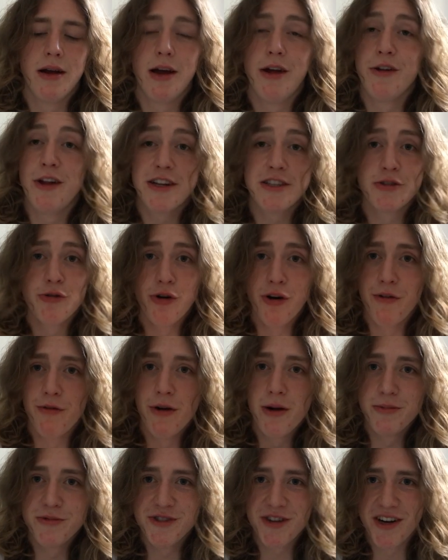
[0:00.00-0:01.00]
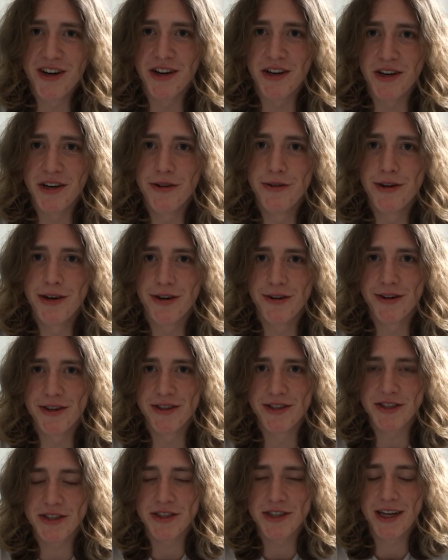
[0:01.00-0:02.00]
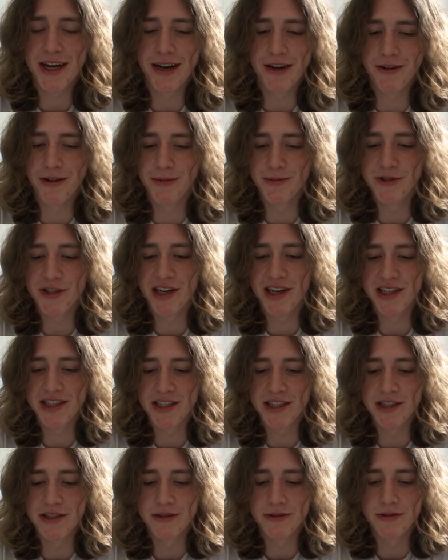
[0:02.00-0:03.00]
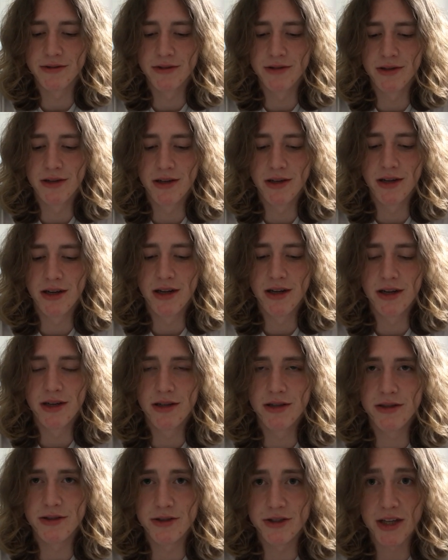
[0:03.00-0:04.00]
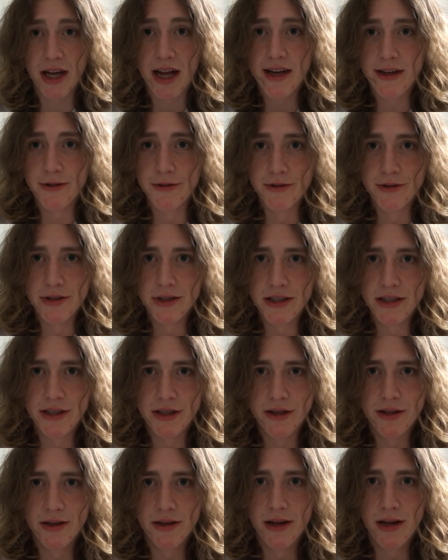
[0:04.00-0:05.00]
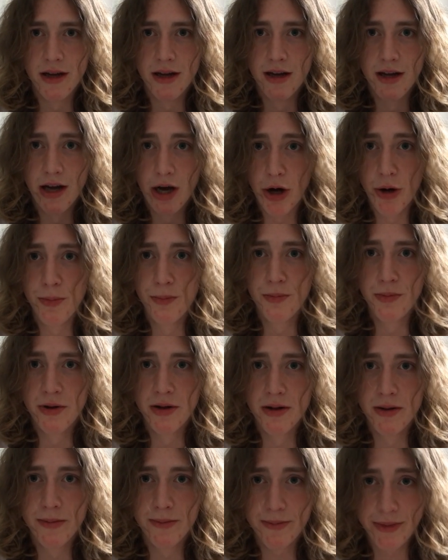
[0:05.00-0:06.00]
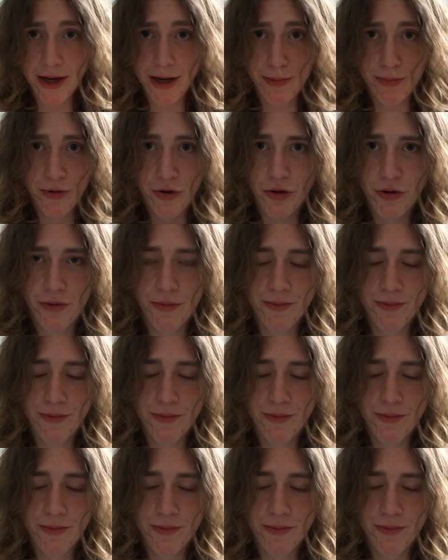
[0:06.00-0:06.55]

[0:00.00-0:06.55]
And that's sort of what I'm trying to do here on this channel. I'm trying to genuinely help people.